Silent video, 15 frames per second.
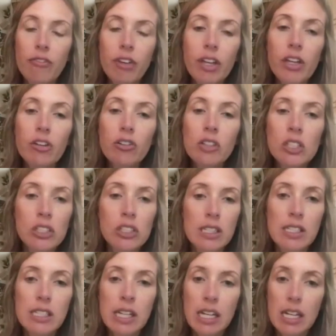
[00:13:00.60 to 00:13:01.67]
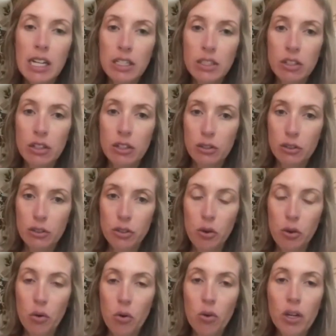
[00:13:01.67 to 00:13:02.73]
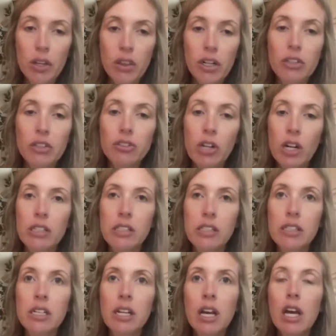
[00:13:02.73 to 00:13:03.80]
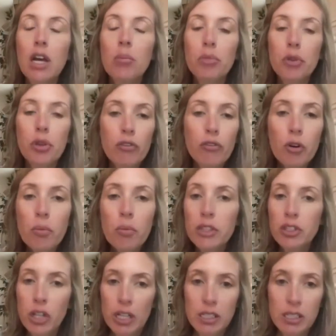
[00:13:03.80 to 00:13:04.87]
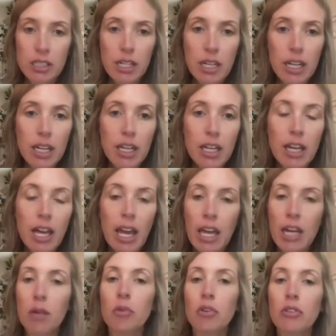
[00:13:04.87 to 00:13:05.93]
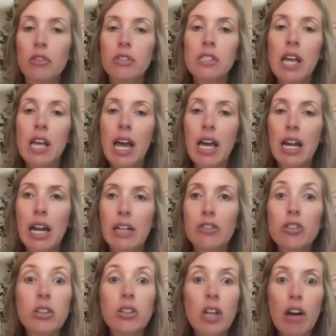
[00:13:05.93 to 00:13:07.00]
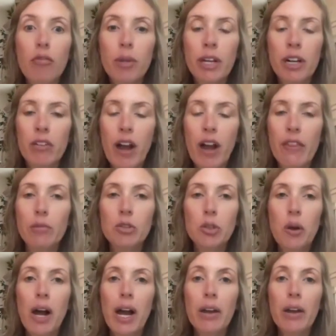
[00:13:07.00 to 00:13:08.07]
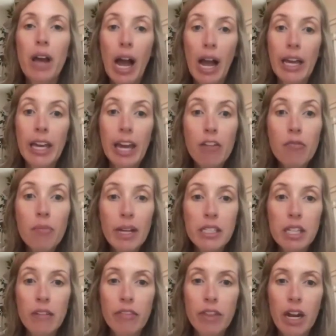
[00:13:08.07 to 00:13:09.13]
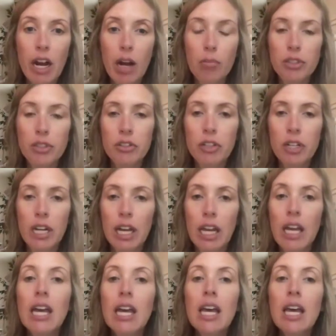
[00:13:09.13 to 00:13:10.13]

feel like you can just see into their soul. They're just beautiful, majestic animals. And I just love being around them. So I gave myself that opportunity.